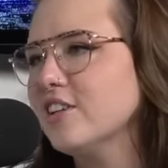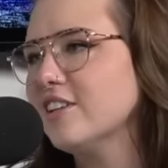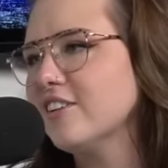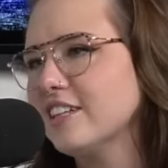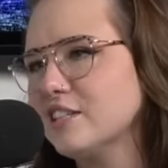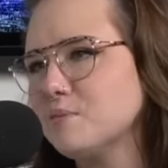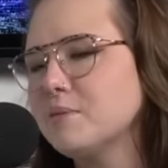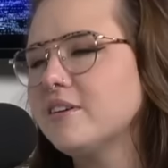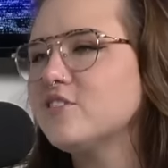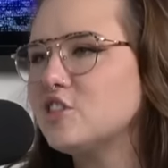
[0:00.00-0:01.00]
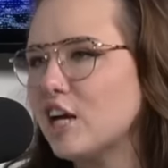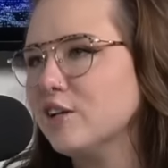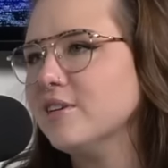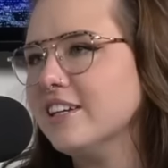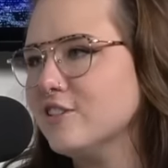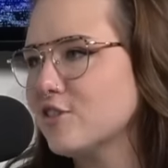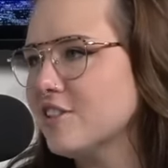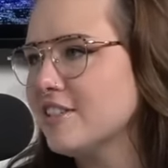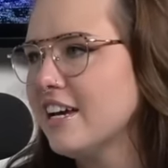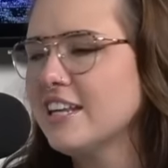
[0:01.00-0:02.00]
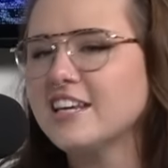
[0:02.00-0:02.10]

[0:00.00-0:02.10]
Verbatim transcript: You know, like, these people have genuine interests.